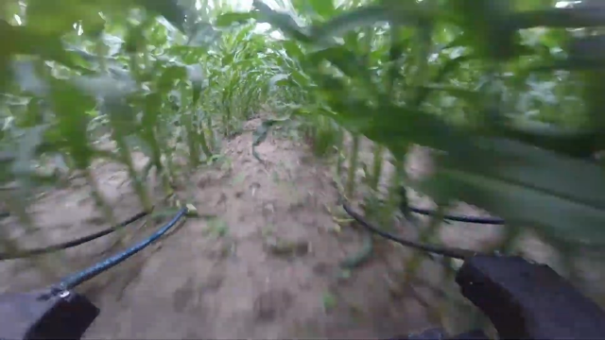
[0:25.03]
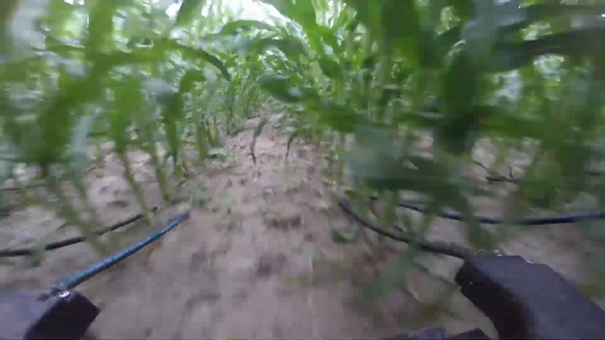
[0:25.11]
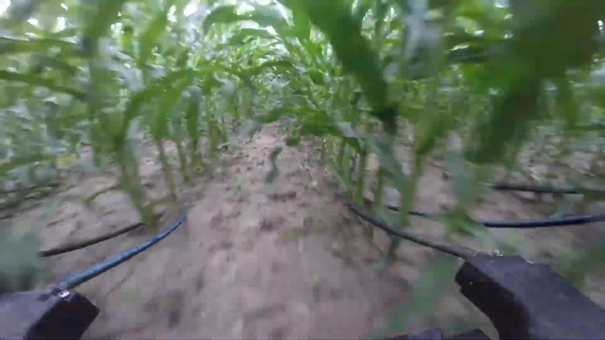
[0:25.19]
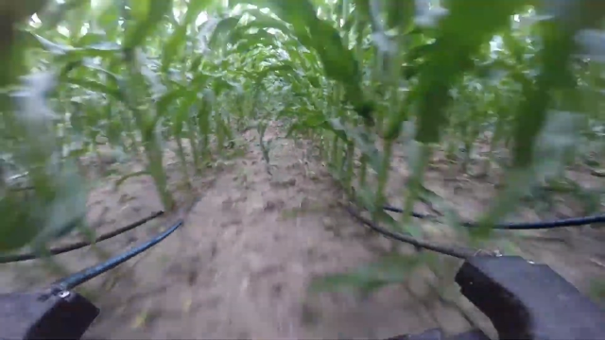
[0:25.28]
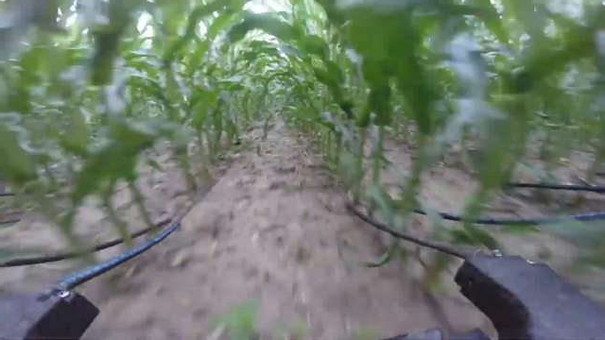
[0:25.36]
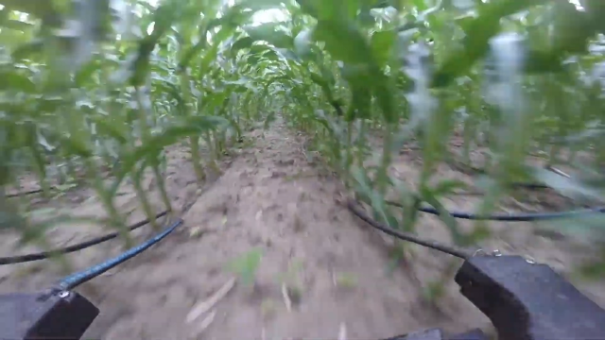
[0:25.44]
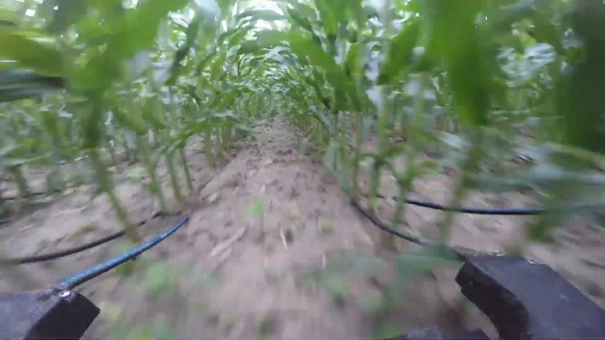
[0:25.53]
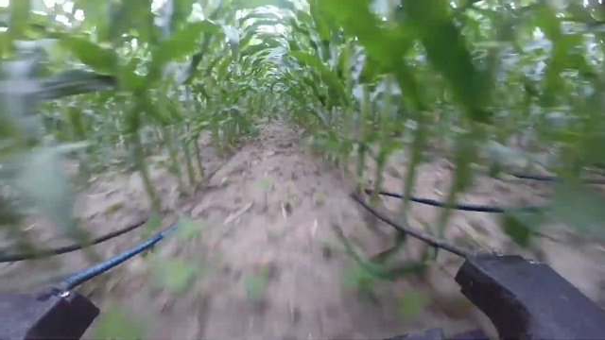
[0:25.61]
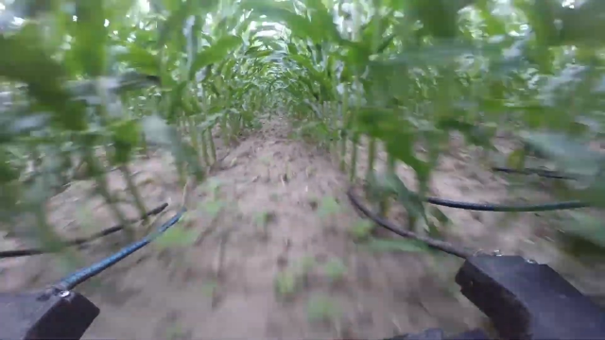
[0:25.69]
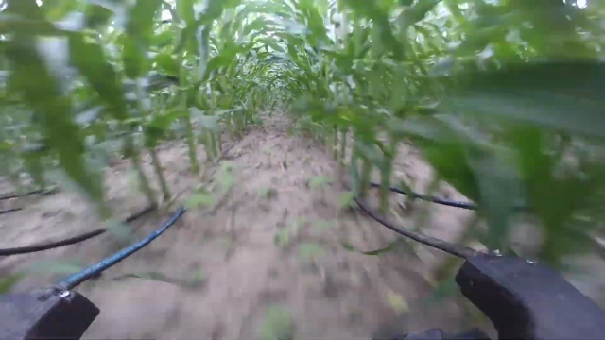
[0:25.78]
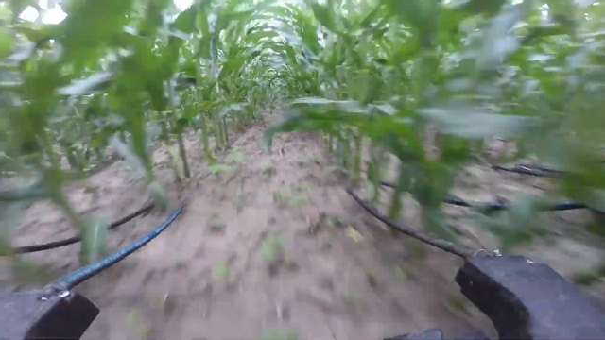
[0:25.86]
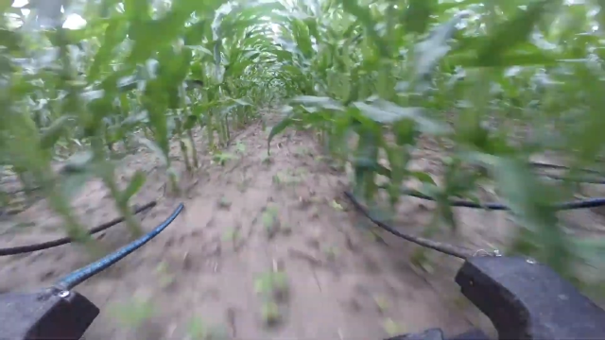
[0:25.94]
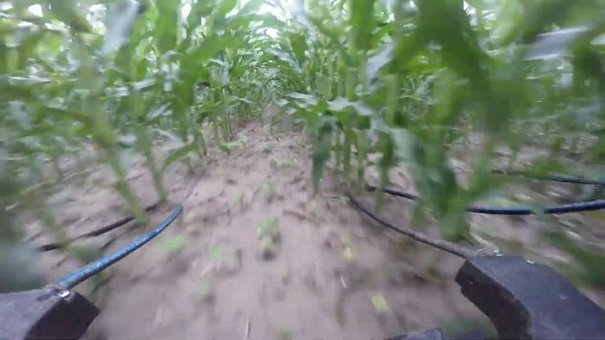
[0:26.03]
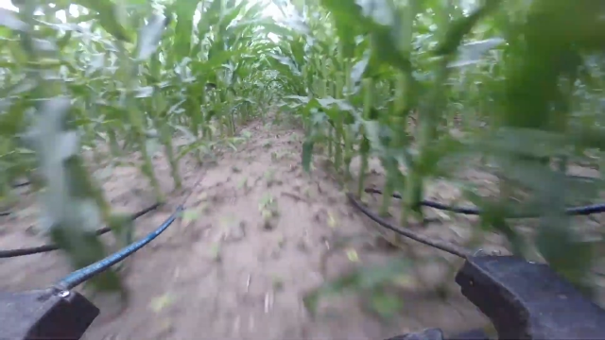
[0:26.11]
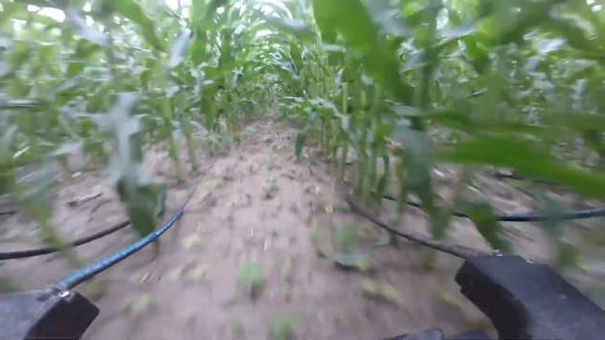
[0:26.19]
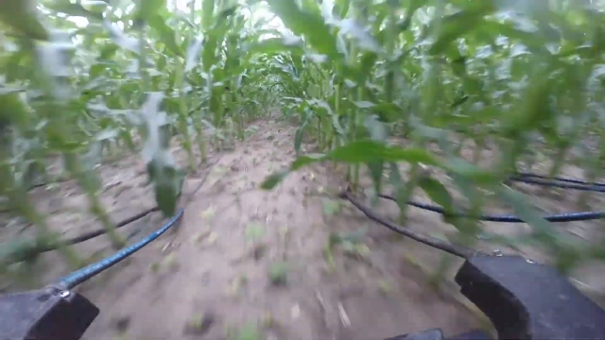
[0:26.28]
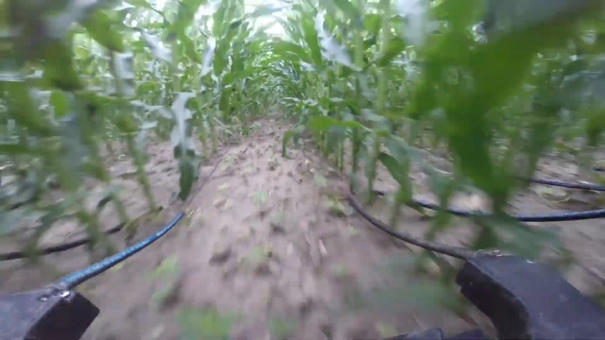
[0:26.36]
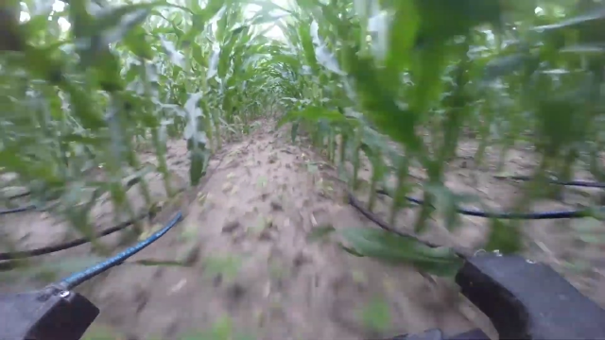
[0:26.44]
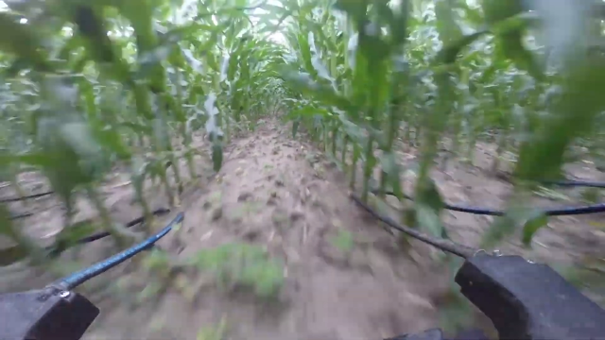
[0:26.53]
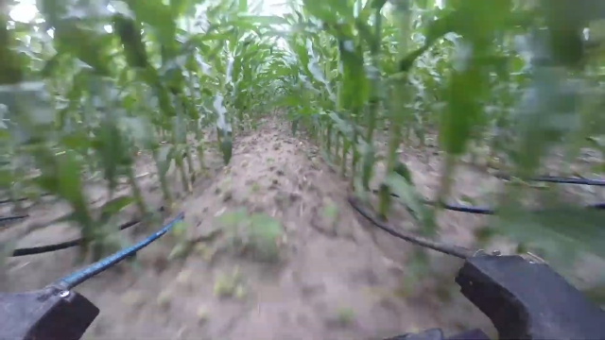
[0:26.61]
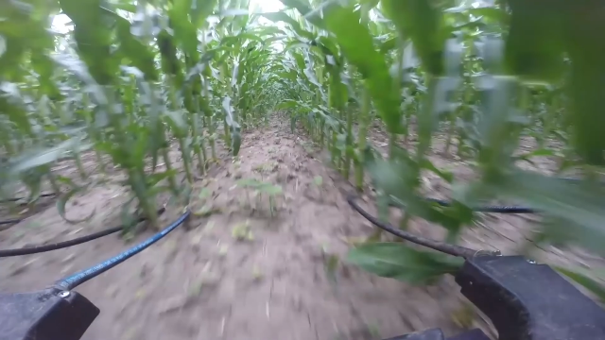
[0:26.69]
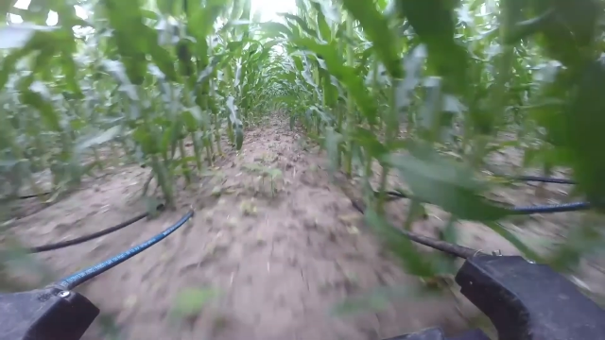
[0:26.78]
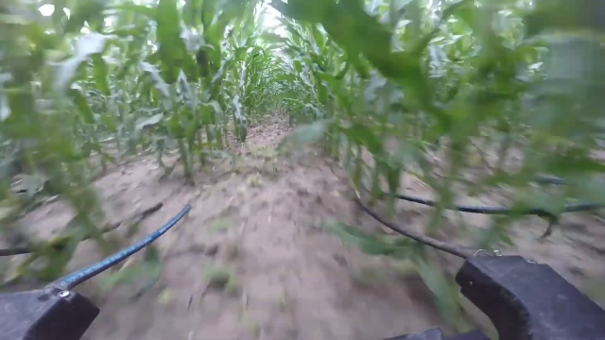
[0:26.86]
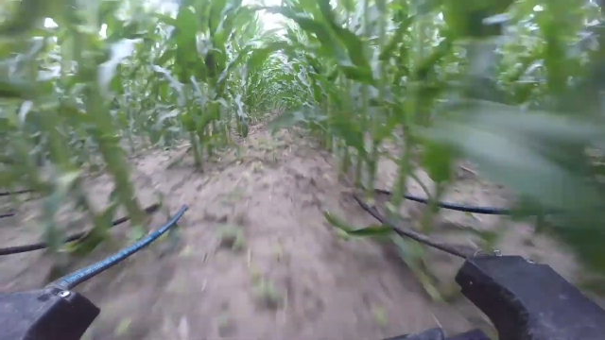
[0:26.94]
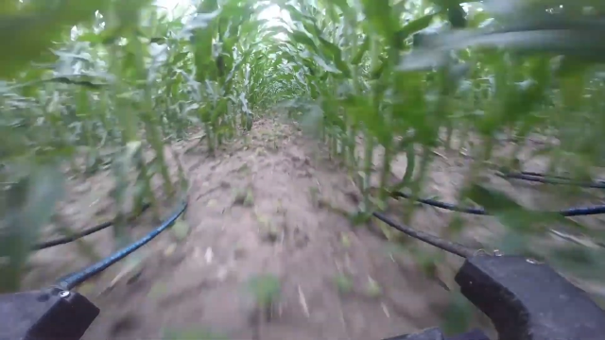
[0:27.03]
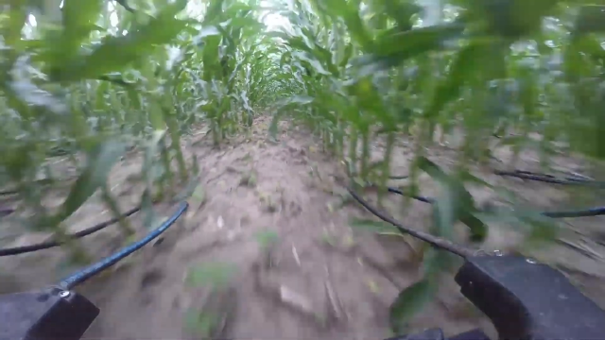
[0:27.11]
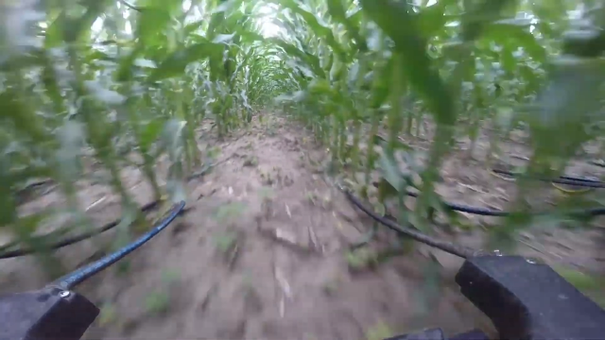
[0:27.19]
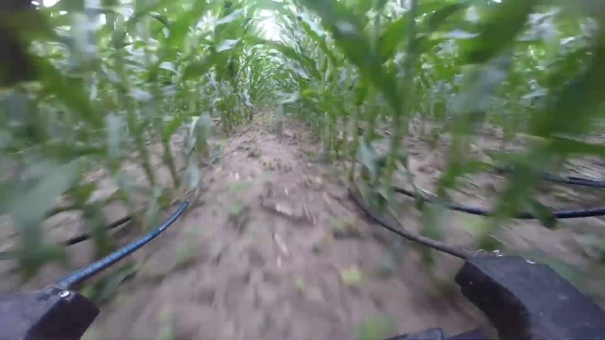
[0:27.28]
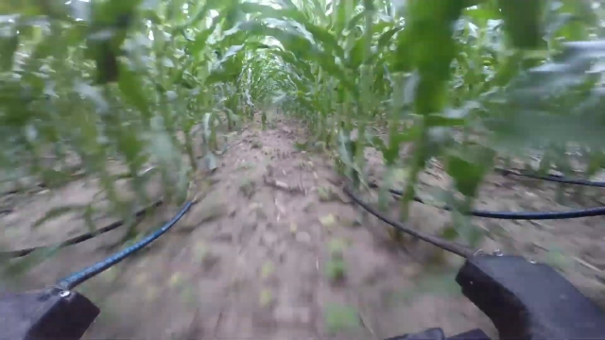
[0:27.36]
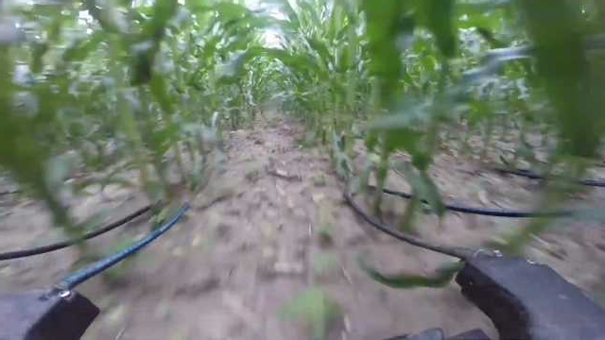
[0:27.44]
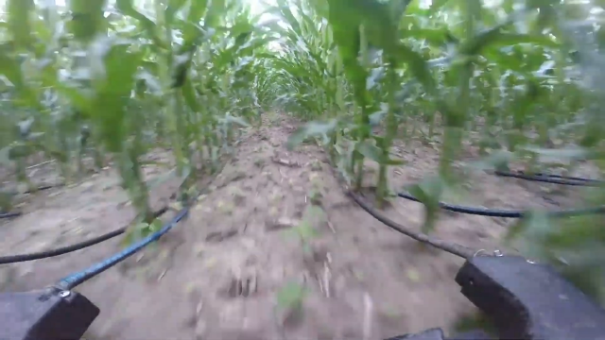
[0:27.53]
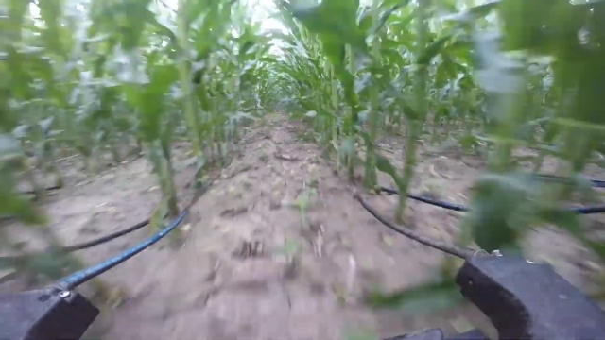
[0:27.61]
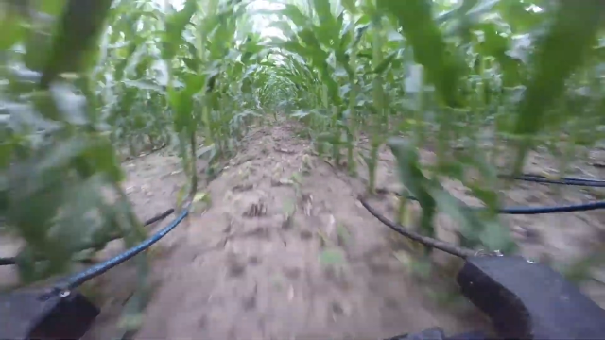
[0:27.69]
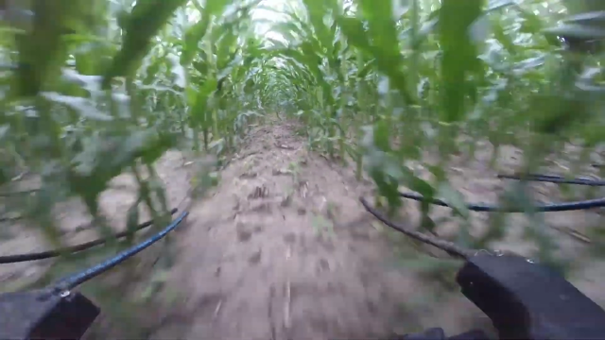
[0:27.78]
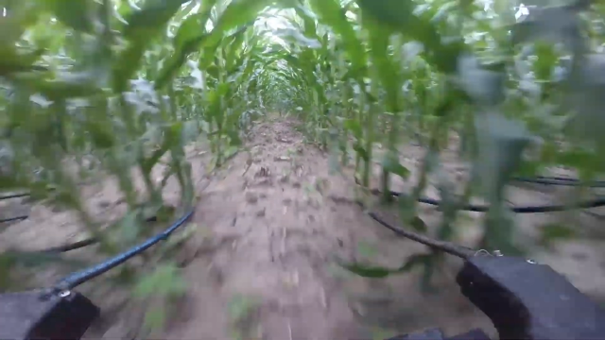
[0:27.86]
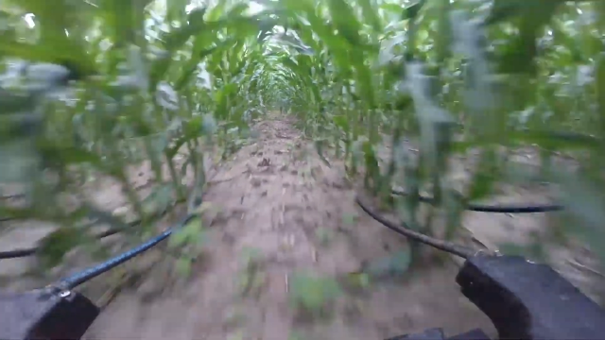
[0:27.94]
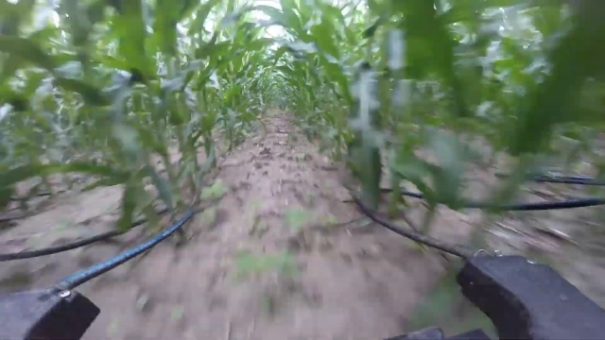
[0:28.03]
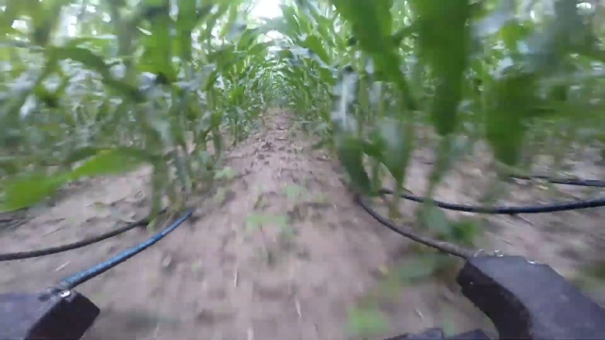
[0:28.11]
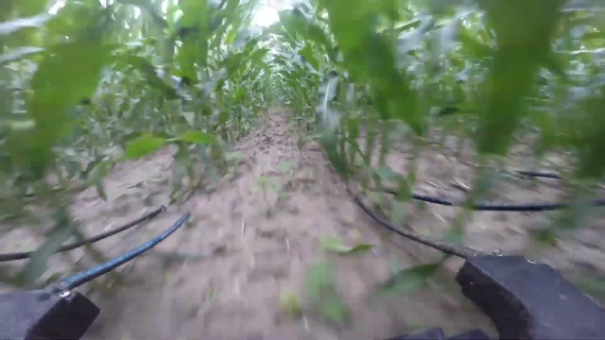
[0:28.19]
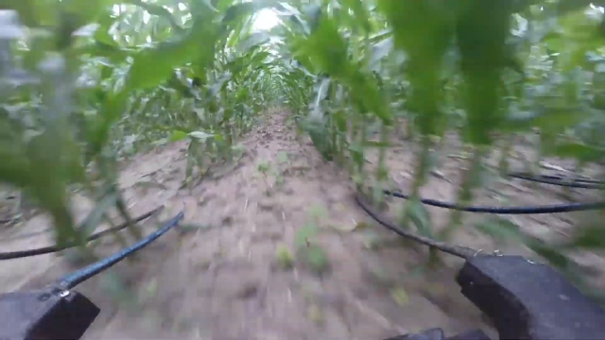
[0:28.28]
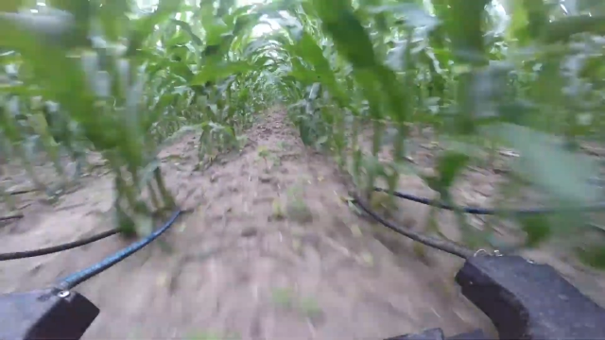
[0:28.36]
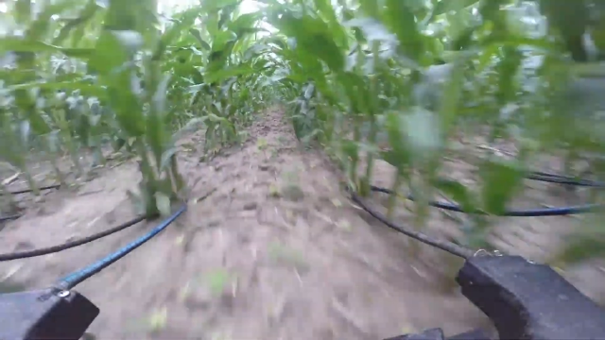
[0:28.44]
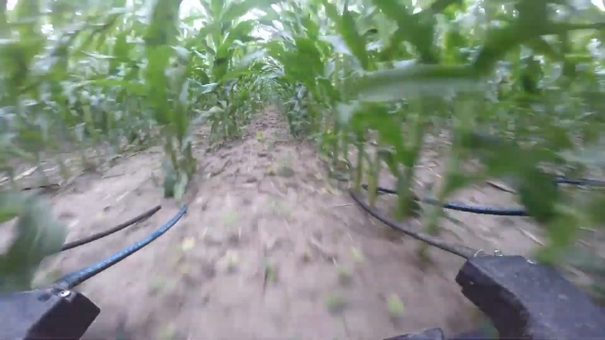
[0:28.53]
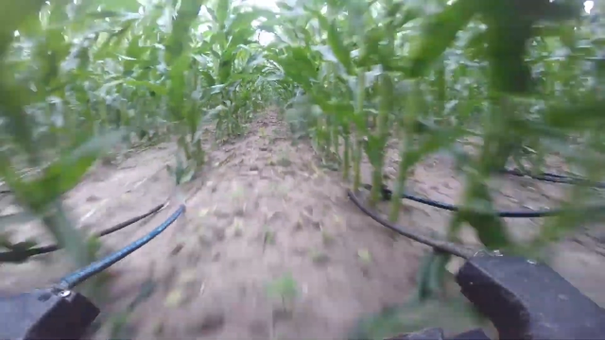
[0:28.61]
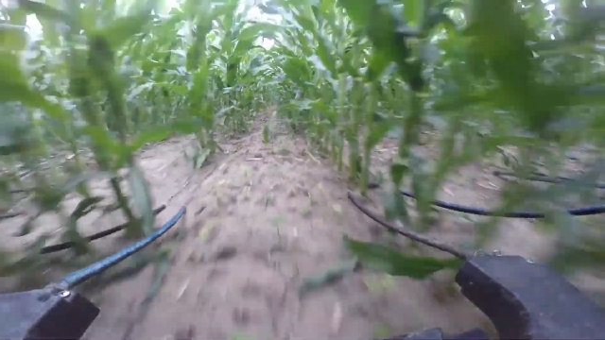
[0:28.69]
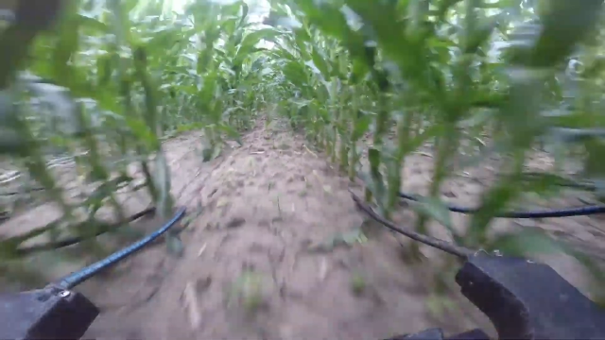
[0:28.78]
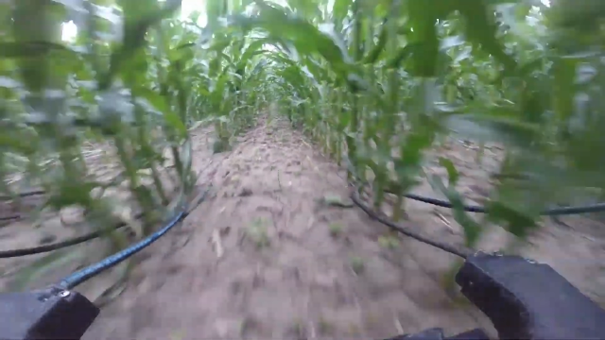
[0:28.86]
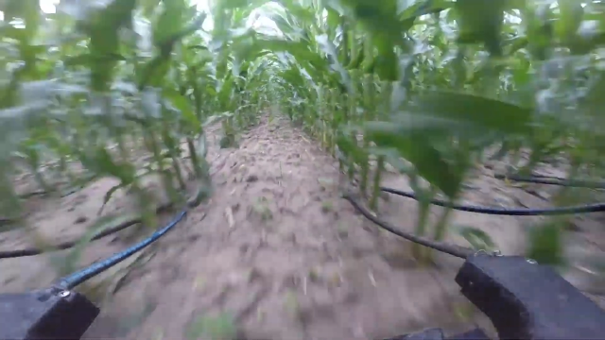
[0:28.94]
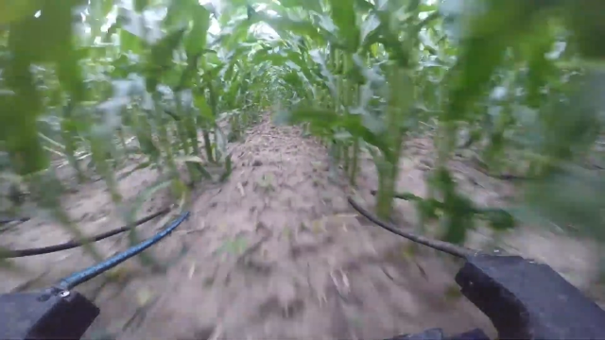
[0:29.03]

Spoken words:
[unreadable: no face in view]